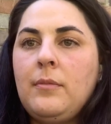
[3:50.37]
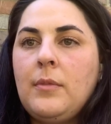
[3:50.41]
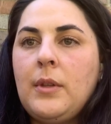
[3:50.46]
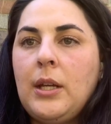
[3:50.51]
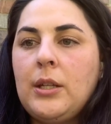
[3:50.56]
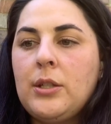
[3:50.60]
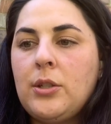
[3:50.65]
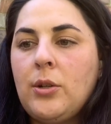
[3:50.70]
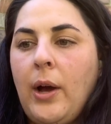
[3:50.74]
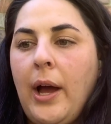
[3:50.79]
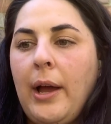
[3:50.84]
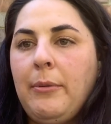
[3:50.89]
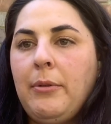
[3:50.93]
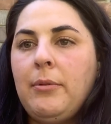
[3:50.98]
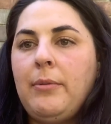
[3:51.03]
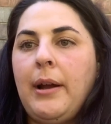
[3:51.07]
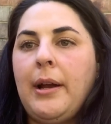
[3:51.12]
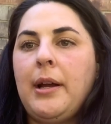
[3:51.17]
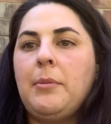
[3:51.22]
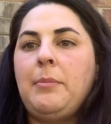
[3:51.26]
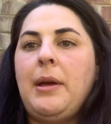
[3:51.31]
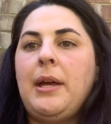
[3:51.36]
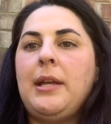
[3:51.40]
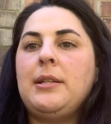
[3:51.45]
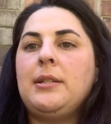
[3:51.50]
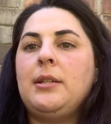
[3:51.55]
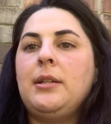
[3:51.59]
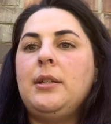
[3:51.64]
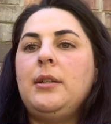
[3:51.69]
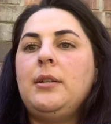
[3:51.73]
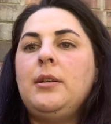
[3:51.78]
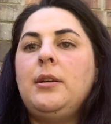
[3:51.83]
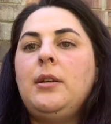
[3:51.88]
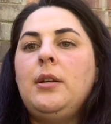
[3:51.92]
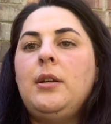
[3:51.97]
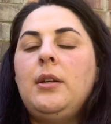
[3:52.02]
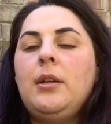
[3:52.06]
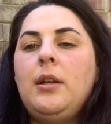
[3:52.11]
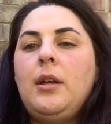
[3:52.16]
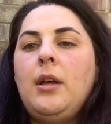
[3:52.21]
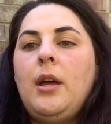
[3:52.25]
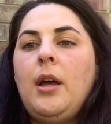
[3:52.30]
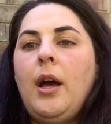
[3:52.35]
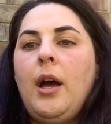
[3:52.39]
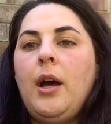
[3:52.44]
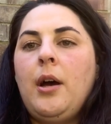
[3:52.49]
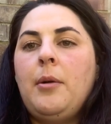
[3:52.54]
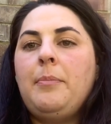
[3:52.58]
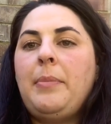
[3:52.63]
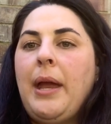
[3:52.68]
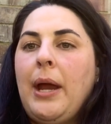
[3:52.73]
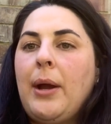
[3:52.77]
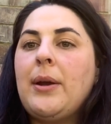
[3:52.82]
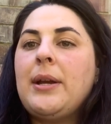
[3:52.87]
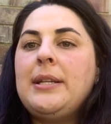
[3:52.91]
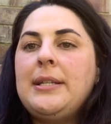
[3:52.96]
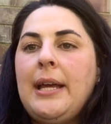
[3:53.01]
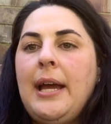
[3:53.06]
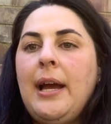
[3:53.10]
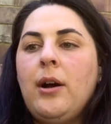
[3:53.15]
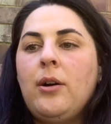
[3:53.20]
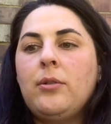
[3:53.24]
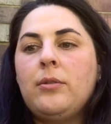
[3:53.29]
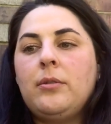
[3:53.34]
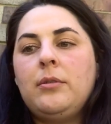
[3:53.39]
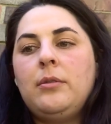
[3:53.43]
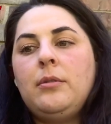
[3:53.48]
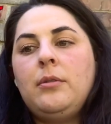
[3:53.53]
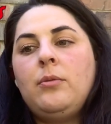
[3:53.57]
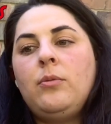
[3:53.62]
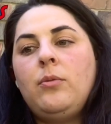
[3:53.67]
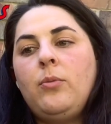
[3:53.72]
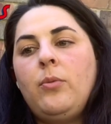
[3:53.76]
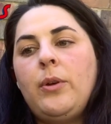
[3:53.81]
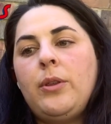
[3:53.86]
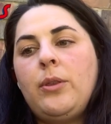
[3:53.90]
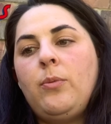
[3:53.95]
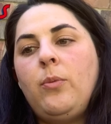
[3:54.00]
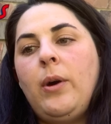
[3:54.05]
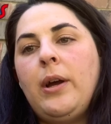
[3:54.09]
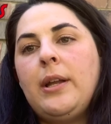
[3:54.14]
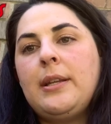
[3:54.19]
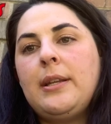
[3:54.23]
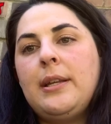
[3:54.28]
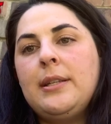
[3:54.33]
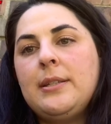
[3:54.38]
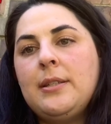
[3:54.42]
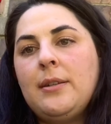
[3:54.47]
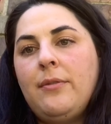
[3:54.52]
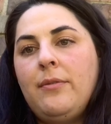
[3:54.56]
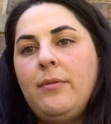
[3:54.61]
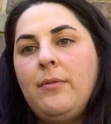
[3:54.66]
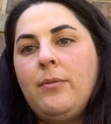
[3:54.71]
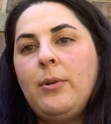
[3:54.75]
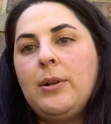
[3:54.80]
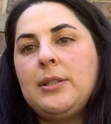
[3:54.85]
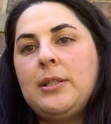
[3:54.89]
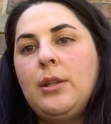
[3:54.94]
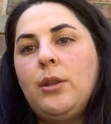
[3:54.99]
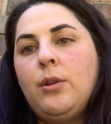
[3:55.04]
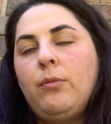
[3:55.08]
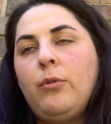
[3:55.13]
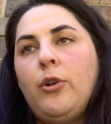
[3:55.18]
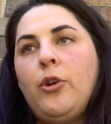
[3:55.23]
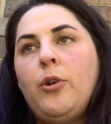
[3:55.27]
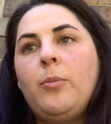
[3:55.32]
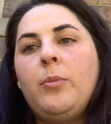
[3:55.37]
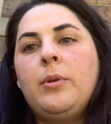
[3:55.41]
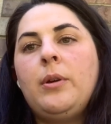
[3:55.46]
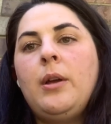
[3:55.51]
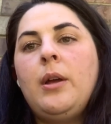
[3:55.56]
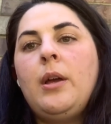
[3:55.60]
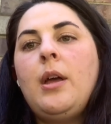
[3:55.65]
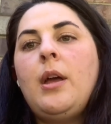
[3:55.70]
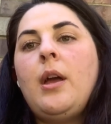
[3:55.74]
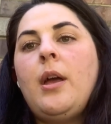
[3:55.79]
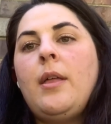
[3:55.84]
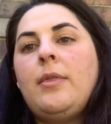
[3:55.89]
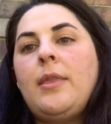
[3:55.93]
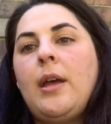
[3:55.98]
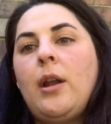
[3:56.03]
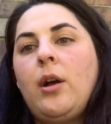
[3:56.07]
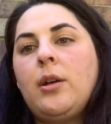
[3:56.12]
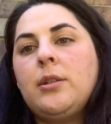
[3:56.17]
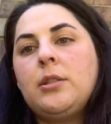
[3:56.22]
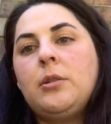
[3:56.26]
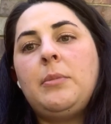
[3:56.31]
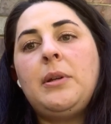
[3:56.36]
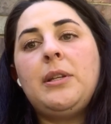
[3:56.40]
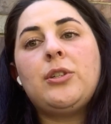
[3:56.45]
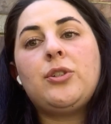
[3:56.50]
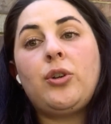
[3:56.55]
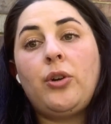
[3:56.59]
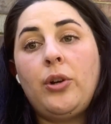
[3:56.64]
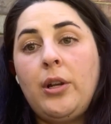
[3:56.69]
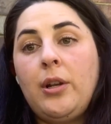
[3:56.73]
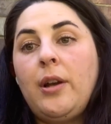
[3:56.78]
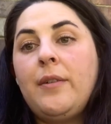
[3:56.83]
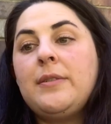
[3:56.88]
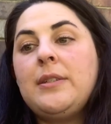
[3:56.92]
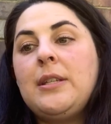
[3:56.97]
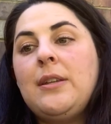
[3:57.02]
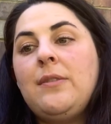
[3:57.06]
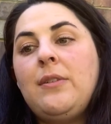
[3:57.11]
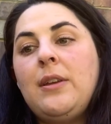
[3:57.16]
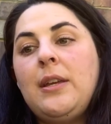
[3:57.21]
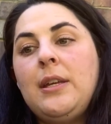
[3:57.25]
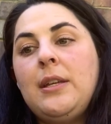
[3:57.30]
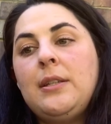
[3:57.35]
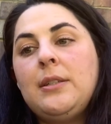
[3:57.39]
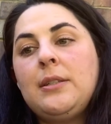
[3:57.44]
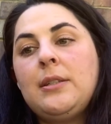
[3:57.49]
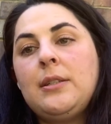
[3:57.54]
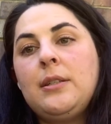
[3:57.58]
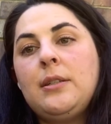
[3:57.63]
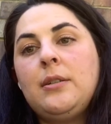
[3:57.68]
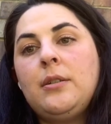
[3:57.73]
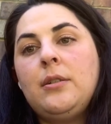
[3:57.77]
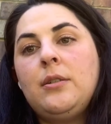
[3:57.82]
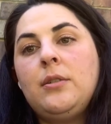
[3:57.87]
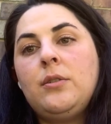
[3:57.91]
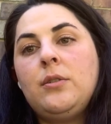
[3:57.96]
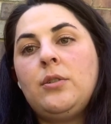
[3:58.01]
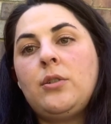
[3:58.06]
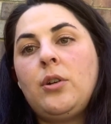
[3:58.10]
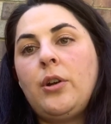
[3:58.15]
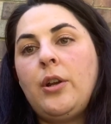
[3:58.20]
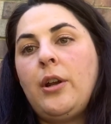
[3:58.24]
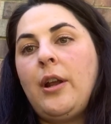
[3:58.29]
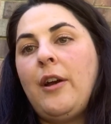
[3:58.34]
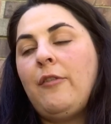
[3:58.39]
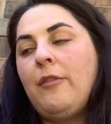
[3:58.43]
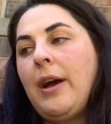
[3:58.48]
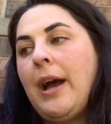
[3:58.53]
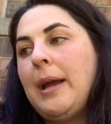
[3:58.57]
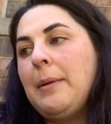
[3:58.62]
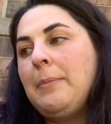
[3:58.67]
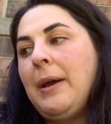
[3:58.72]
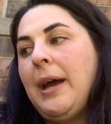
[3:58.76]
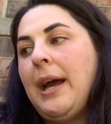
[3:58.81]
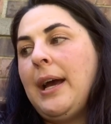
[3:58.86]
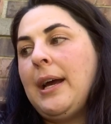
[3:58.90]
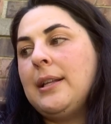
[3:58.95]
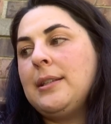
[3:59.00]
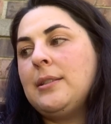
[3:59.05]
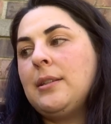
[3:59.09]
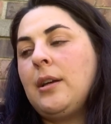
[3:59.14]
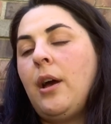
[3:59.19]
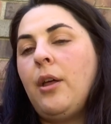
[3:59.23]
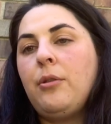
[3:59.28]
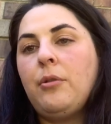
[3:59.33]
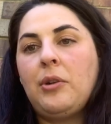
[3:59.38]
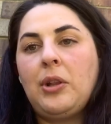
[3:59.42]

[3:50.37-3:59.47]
So I would recommend paring down with what's in the room. That also means turning off TVs, turning off iPads, other